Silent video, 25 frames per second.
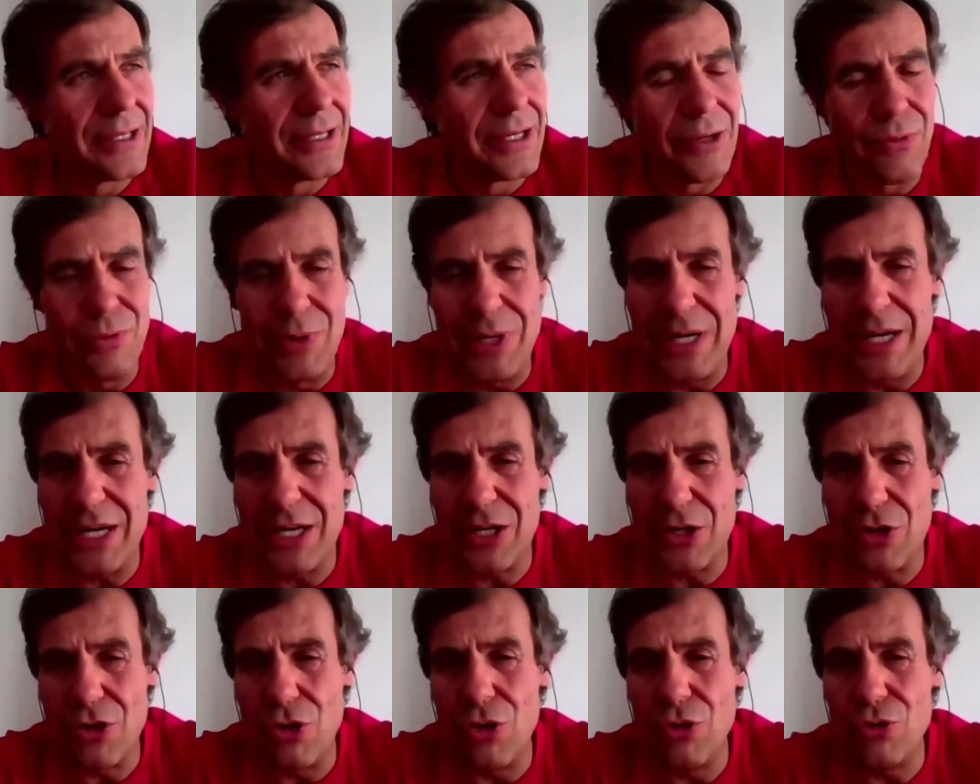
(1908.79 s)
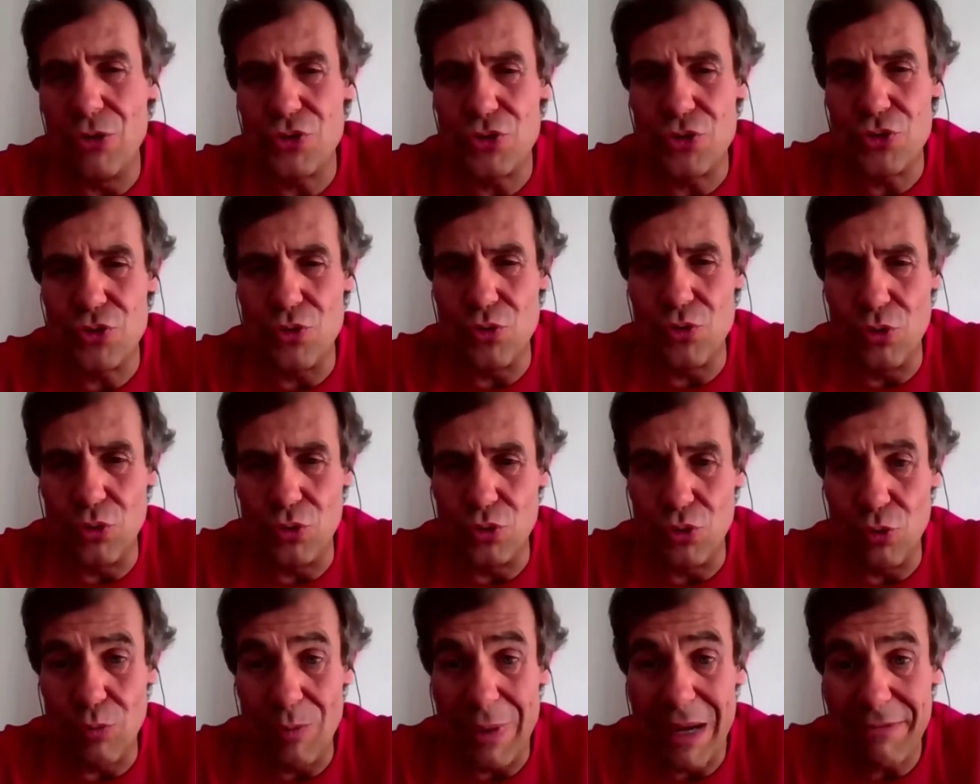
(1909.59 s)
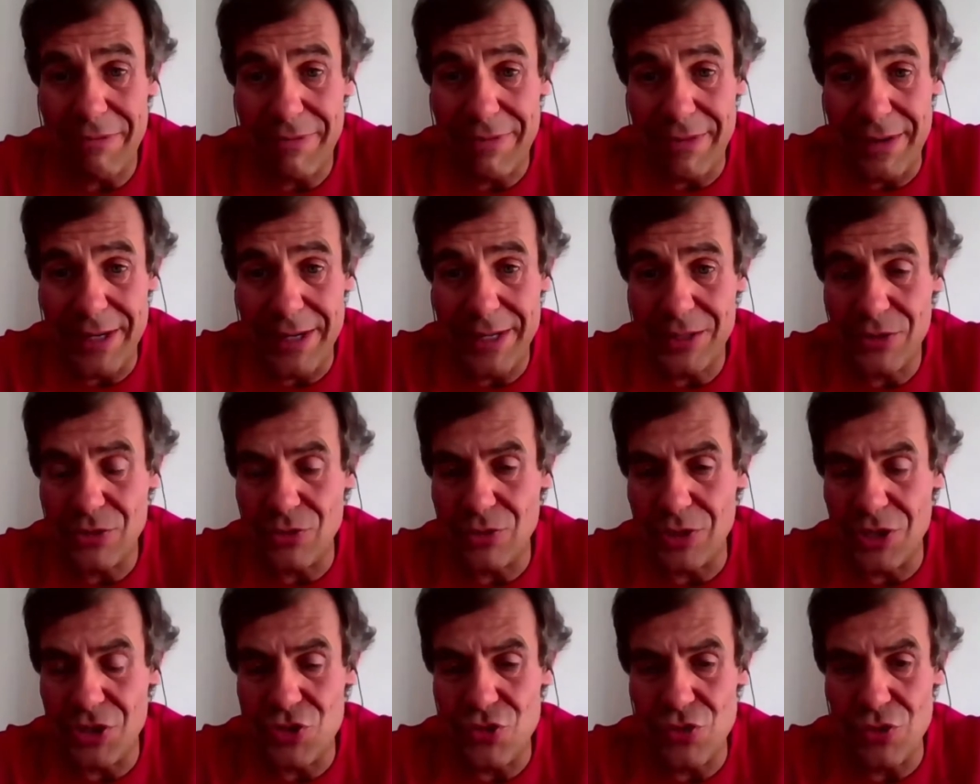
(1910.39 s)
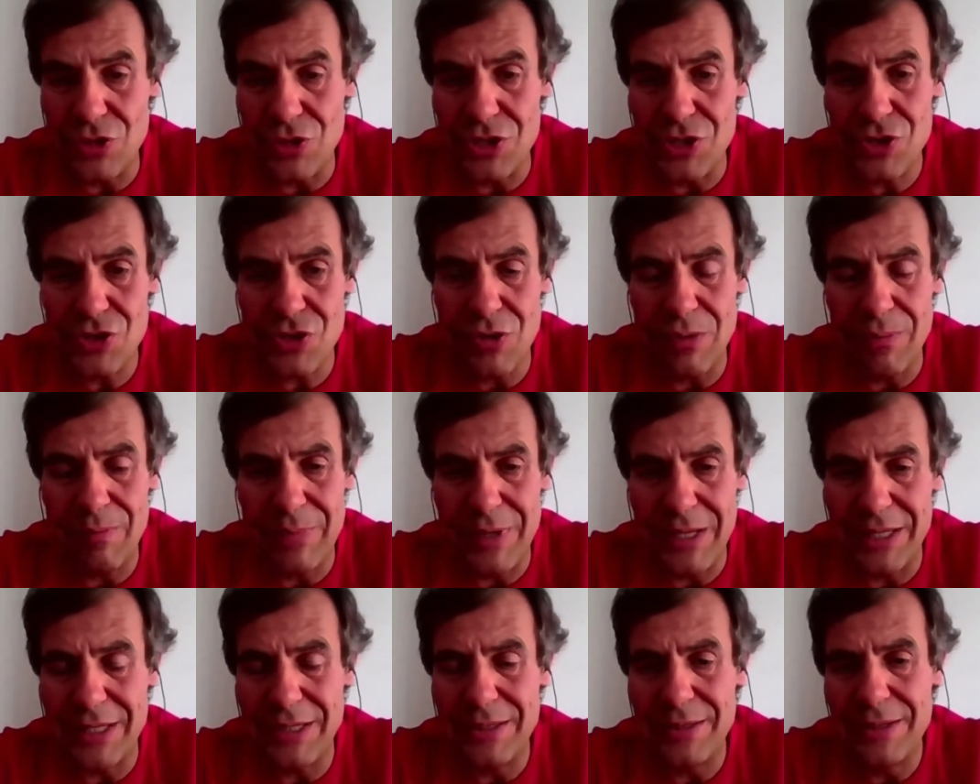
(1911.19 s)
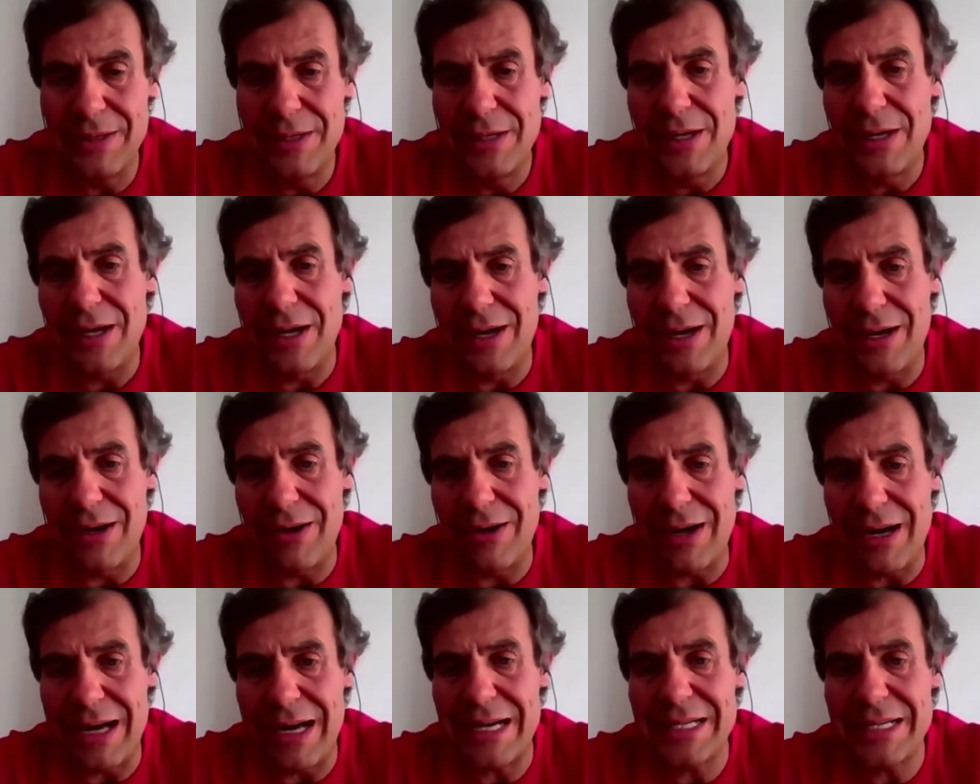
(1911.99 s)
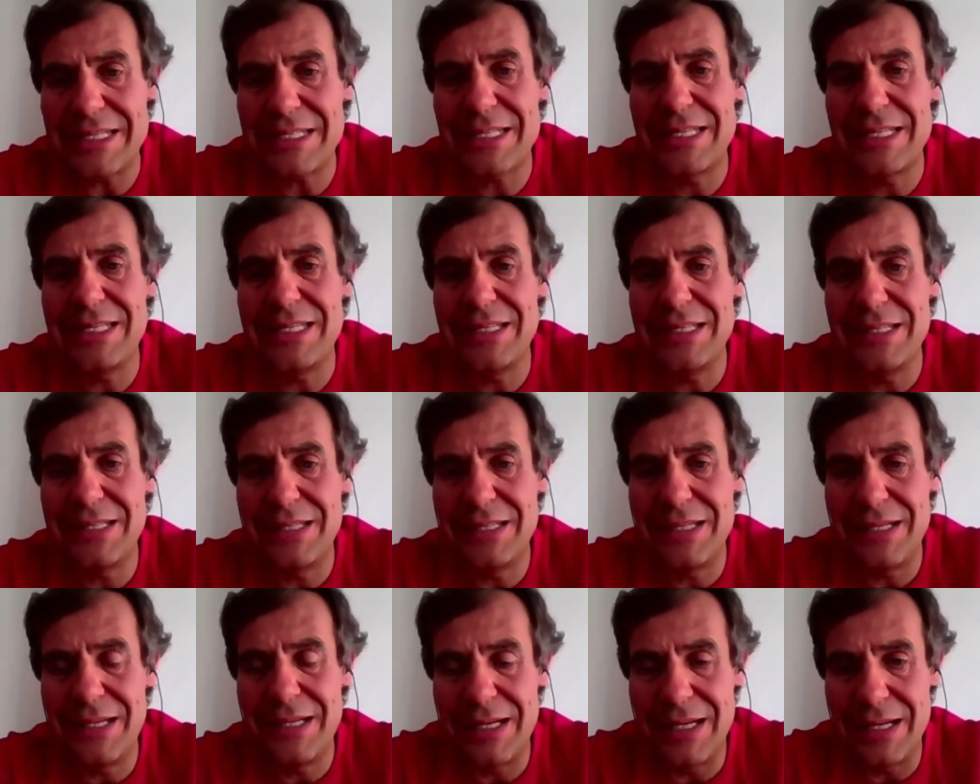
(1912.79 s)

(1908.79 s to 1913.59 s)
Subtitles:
really close to MAPFRE, to the insurance company, are asking